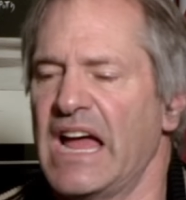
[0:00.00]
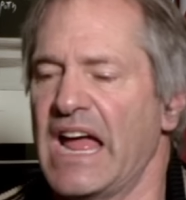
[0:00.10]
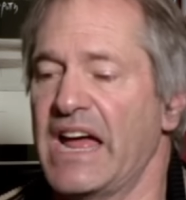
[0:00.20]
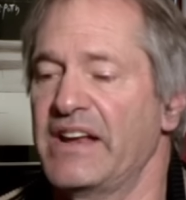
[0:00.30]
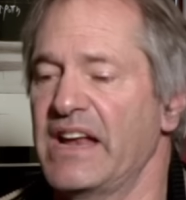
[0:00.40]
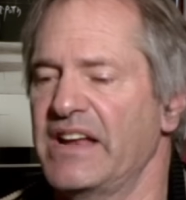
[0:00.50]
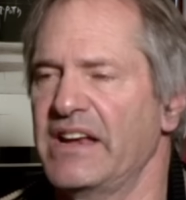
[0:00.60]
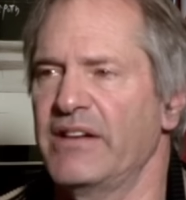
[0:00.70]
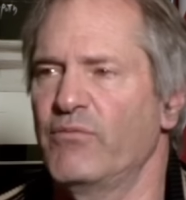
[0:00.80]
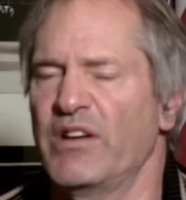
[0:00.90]

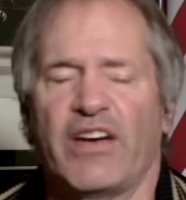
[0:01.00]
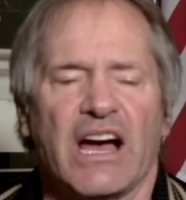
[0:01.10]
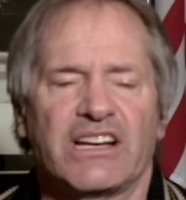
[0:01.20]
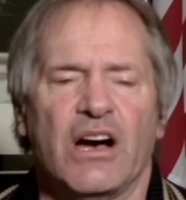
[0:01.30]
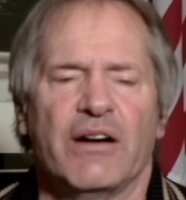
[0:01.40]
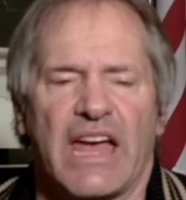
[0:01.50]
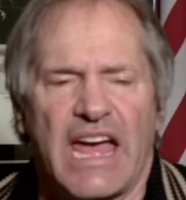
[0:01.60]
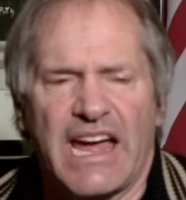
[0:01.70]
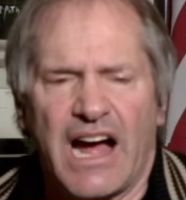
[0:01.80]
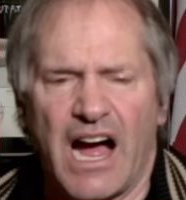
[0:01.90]
And we've got
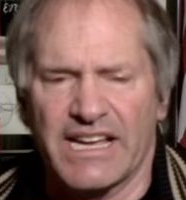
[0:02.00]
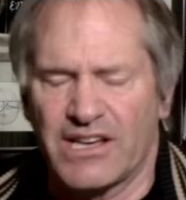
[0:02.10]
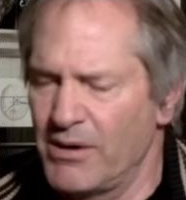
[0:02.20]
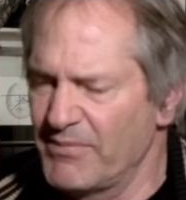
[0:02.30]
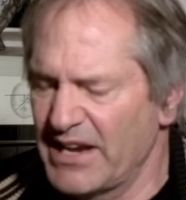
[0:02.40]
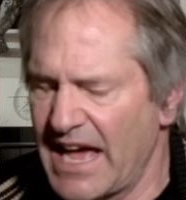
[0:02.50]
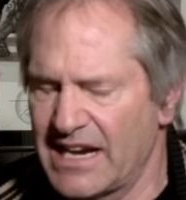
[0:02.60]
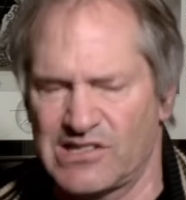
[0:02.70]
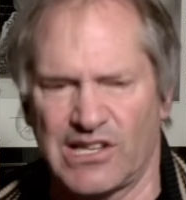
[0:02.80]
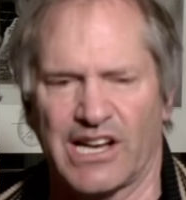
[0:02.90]
AI coming at
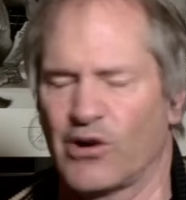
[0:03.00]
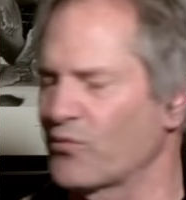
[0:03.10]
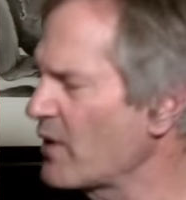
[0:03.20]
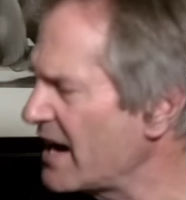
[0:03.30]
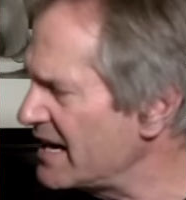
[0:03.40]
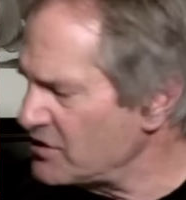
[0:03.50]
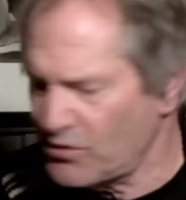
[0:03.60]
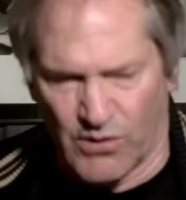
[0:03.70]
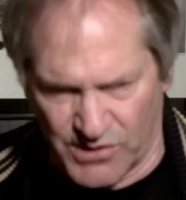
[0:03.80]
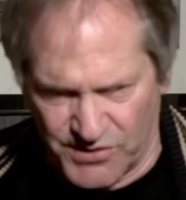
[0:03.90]
us like a
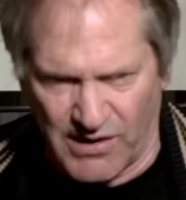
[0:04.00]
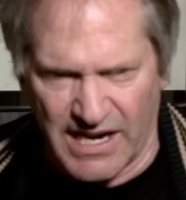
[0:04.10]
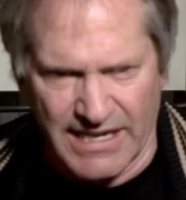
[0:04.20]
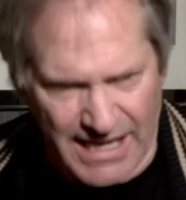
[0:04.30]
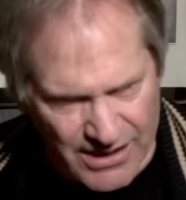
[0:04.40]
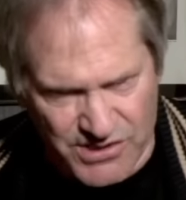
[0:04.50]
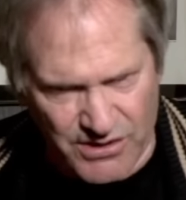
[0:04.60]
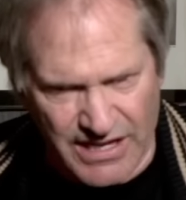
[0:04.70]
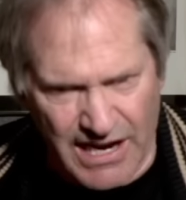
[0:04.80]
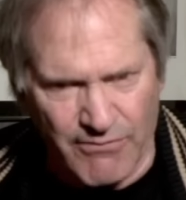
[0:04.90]
racehorse right now.
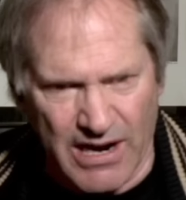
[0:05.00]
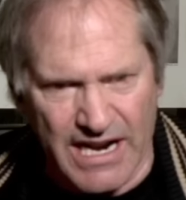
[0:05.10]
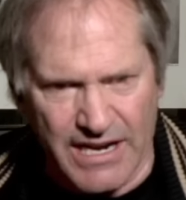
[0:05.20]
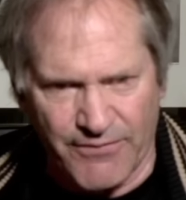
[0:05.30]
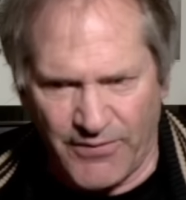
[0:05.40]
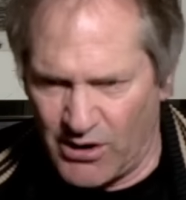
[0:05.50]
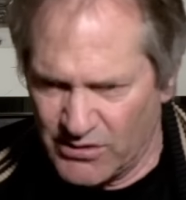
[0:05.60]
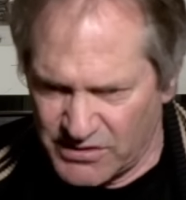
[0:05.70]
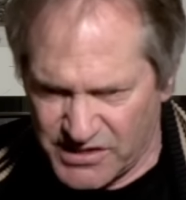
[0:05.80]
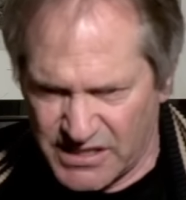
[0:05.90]
So get ready,
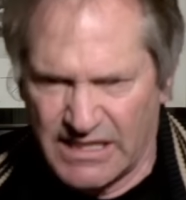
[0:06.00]
folks.